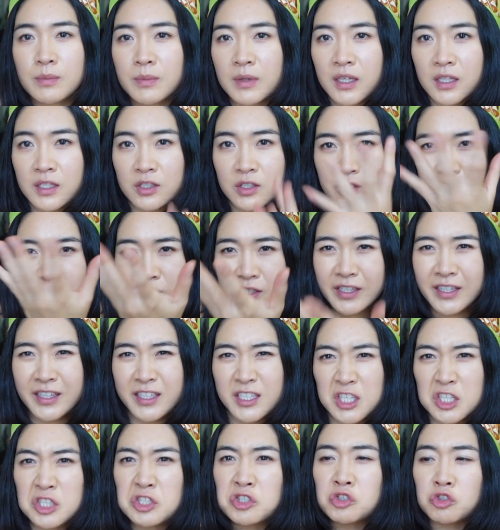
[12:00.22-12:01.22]
me? Do you see this
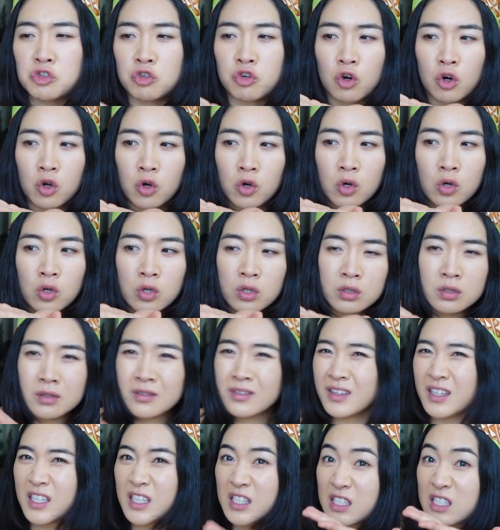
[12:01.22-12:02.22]
control?
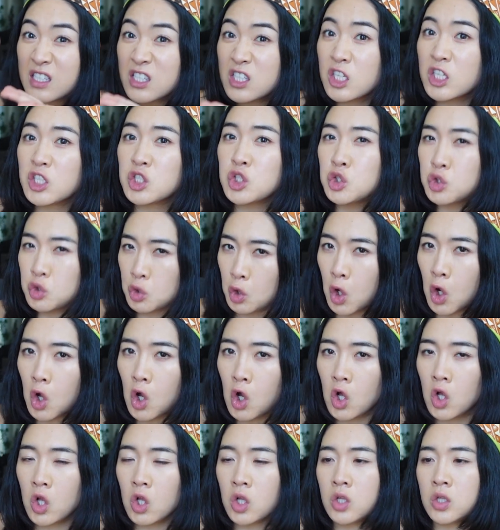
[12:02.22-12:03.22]
This is control.